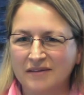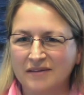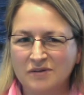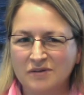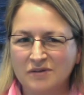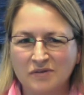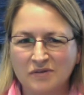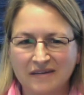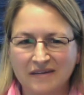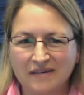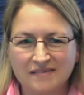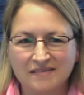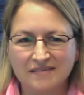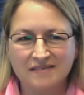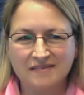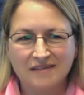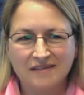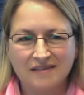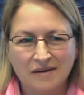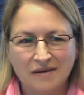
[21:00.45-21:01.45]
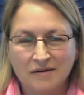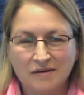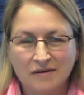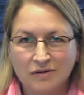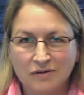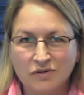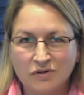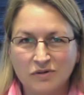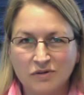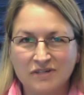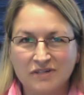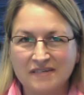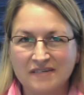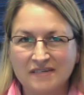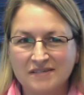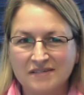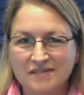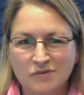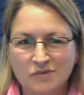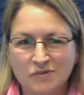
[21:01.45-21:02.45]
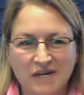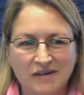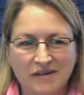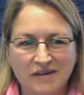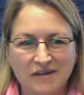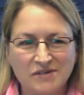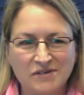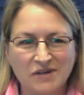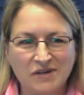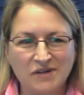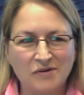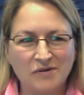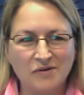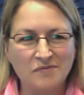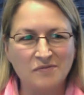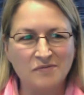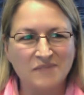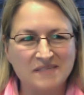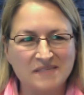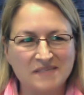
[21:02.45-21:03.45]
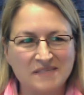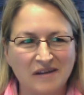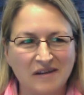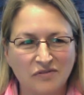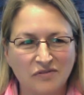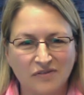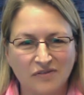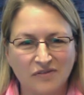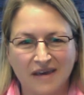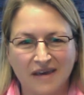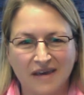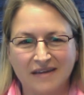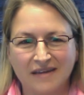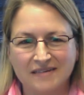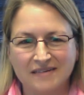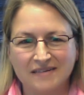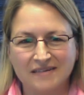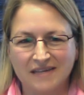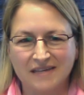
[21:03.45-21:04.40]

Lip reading: So that's, oh goodness, 20 years ago myself. And